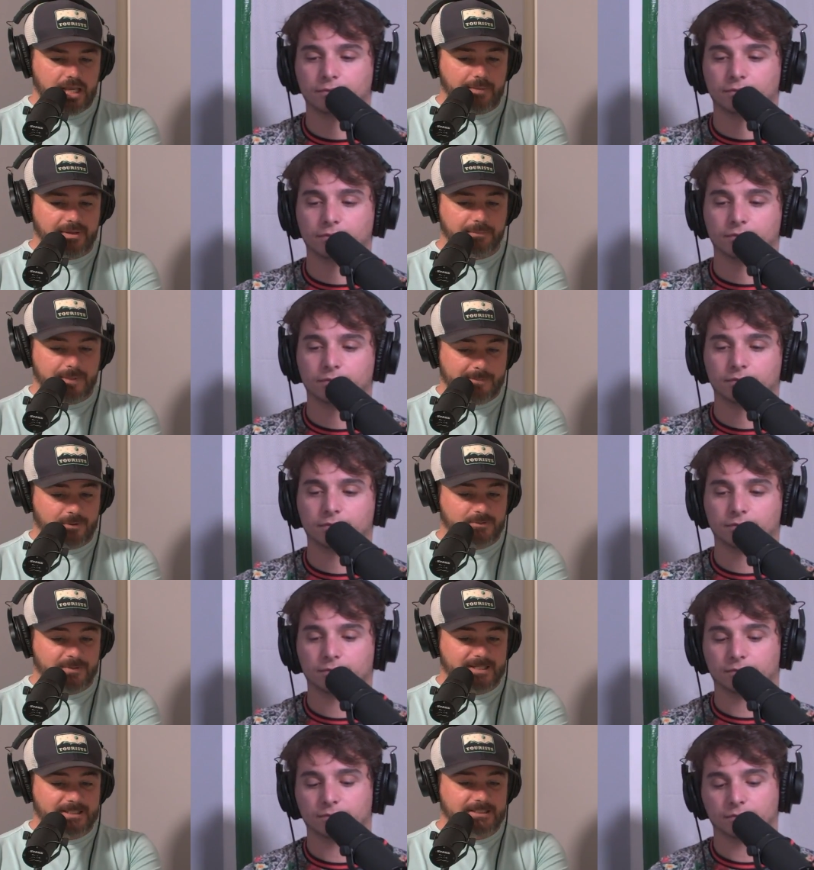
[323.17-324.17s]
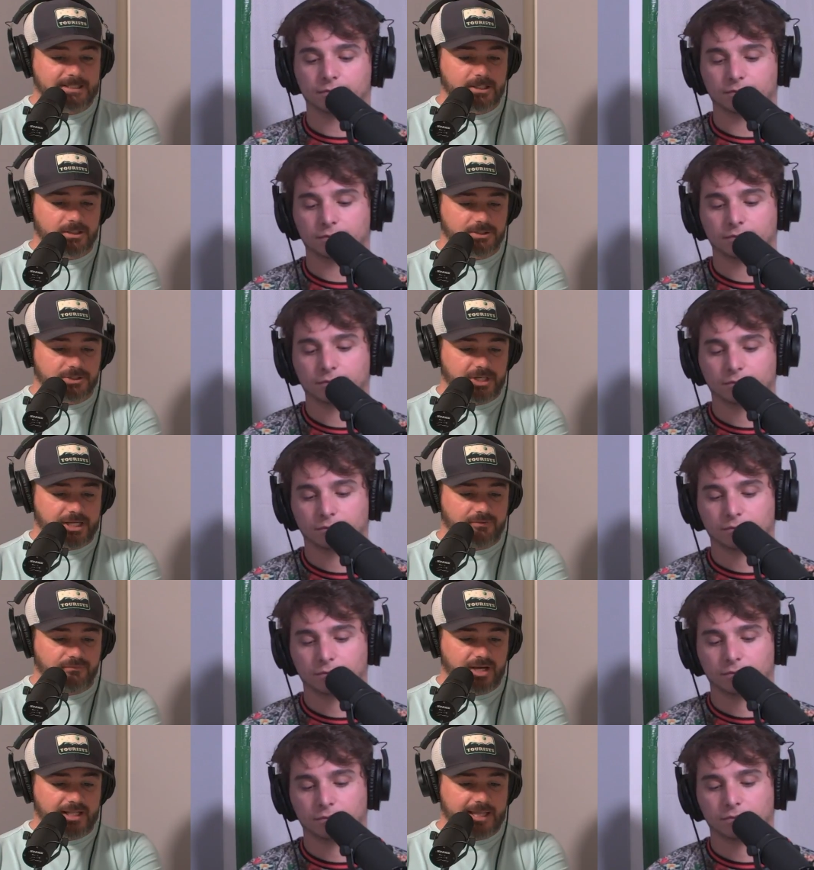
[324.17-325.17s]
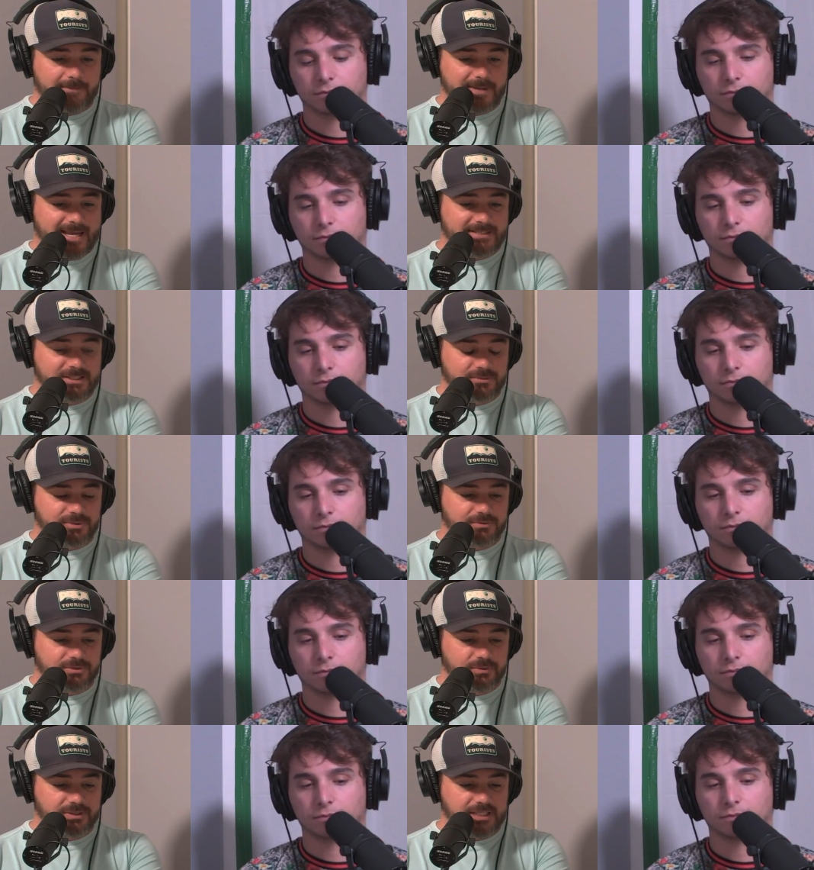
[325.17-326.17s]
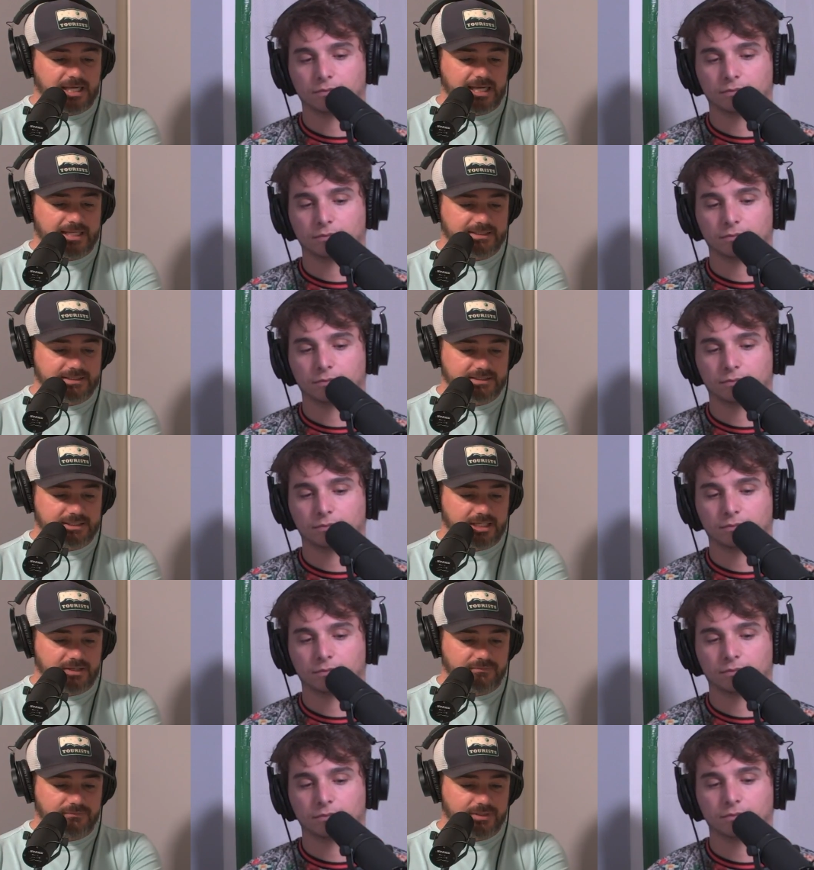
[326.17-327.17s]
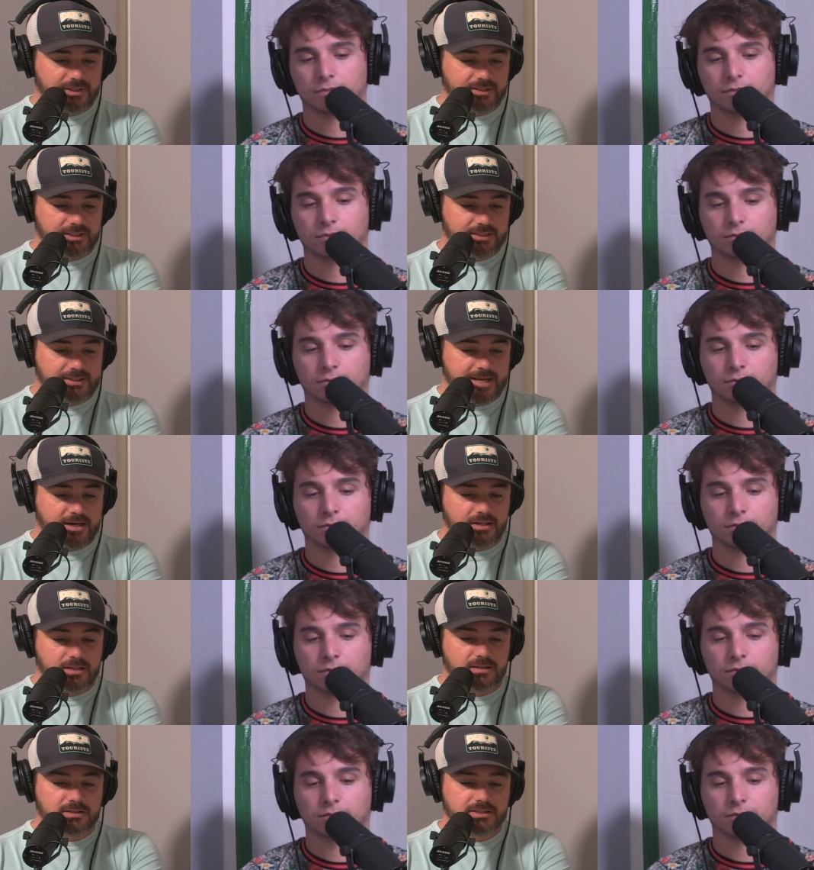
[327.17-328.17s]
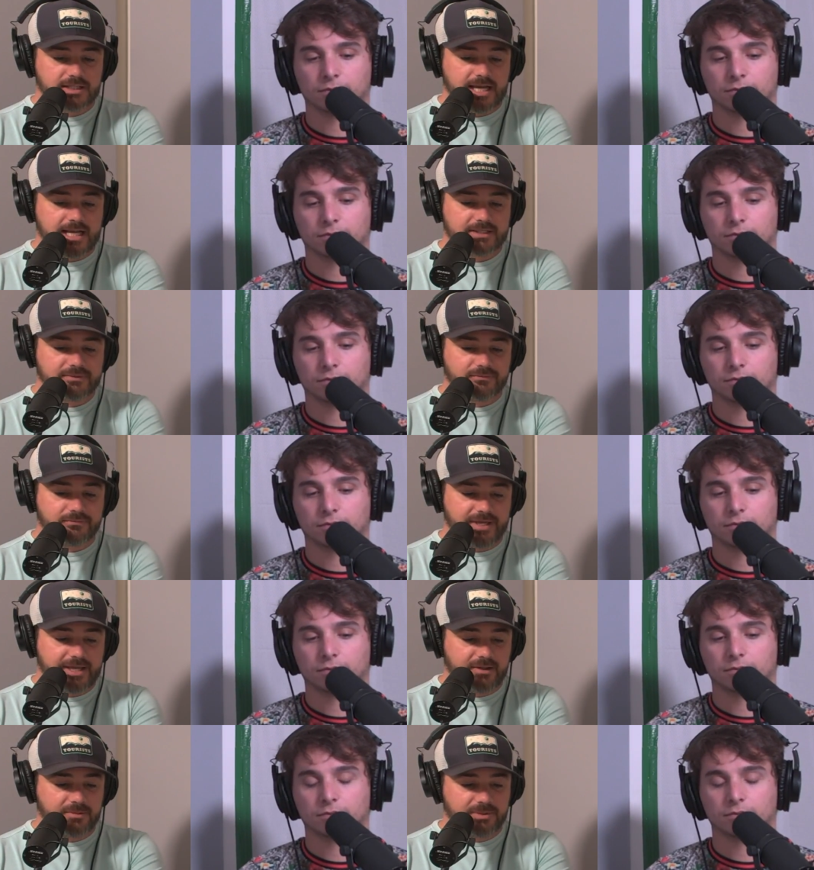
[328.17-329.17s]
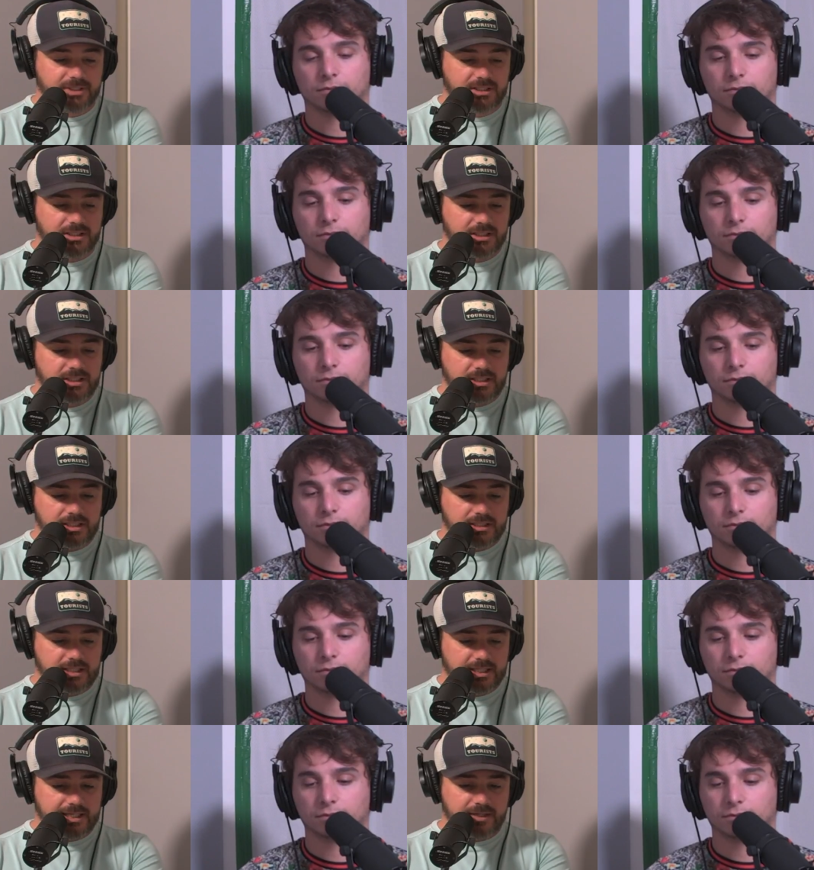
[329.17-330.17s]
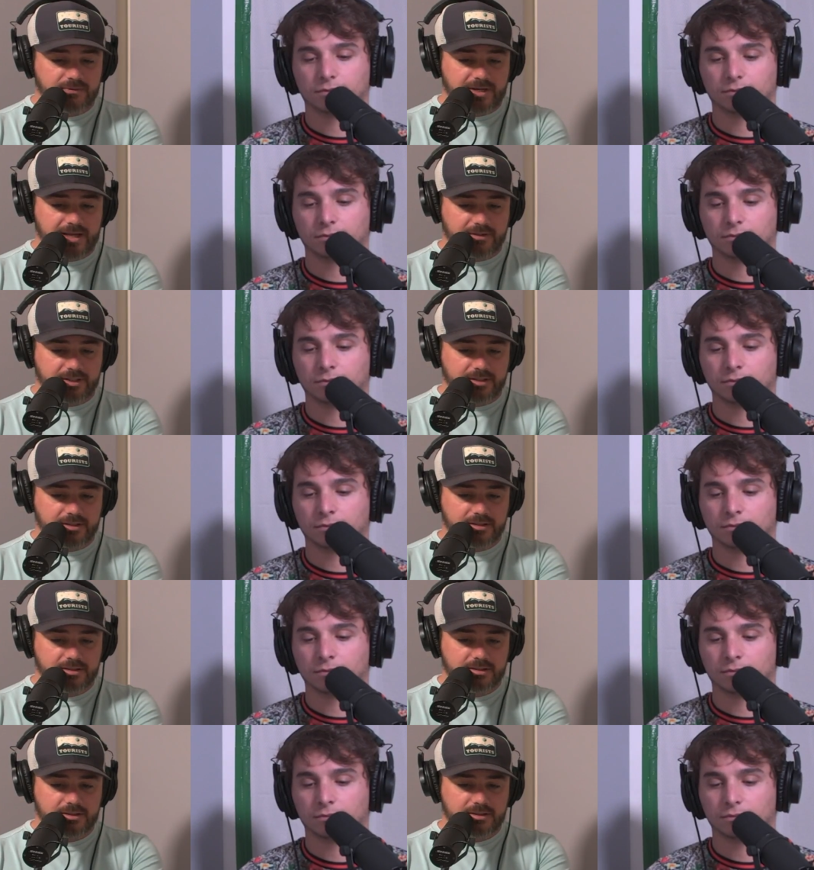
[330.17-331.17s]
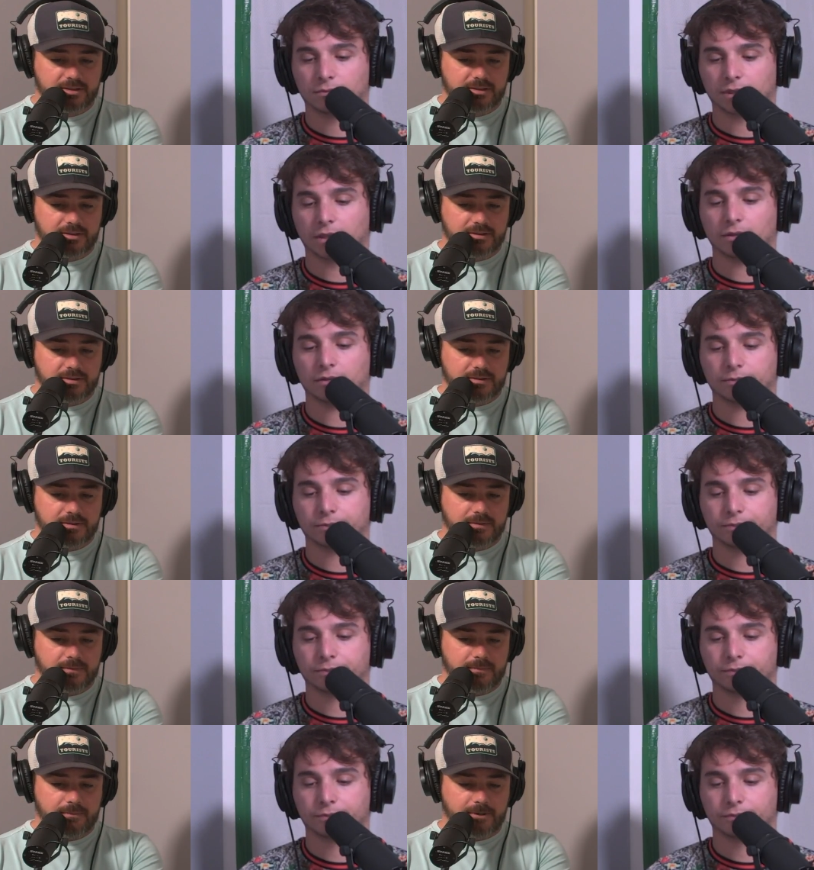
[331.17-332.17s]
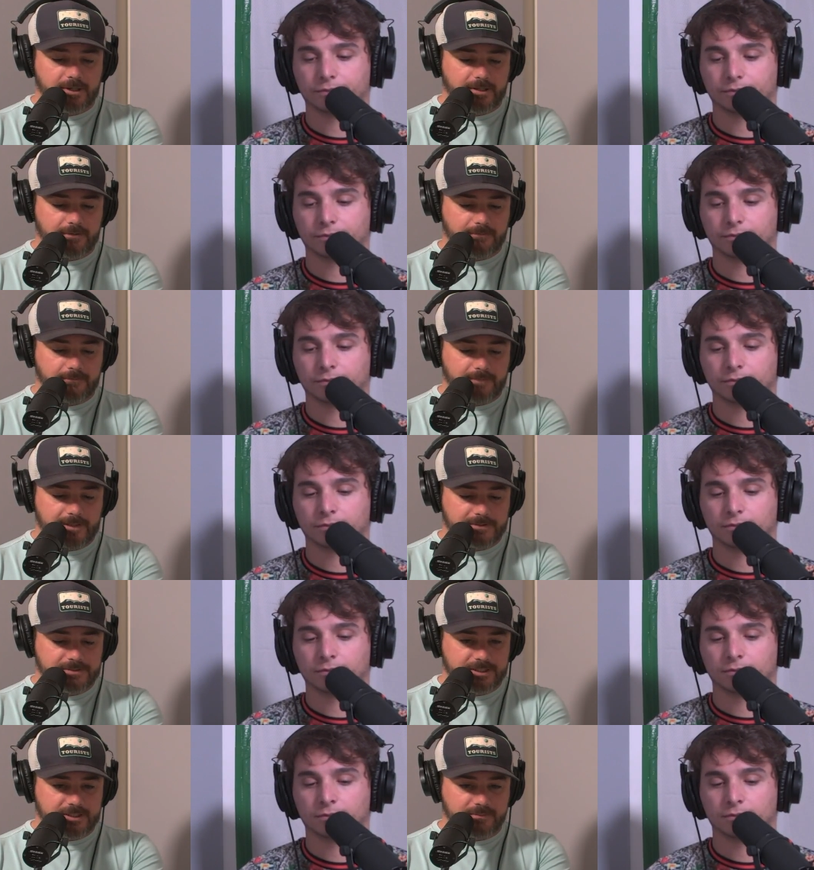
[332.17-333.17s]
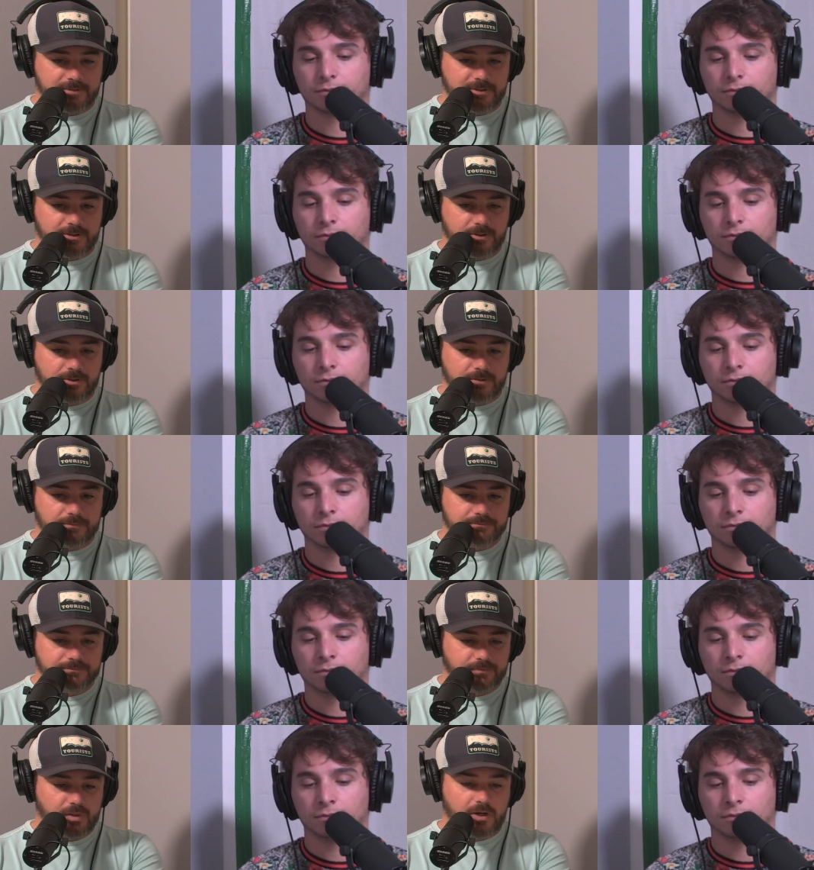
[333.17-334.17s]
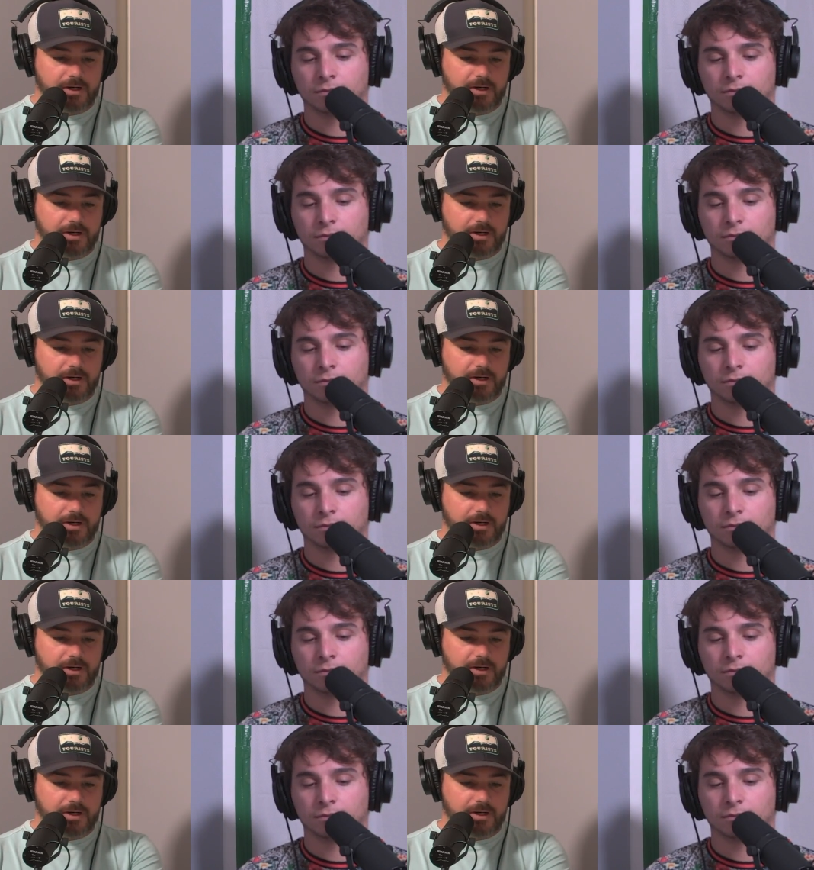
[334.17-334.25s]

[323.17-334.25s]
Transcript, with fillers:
Speaker 1: I mean, people spent years trying to find that passage, but it was always ice and stuff. The, the Terror docked and failed. But, yeah, I got a route here. Yeah. But that was like a big goal. All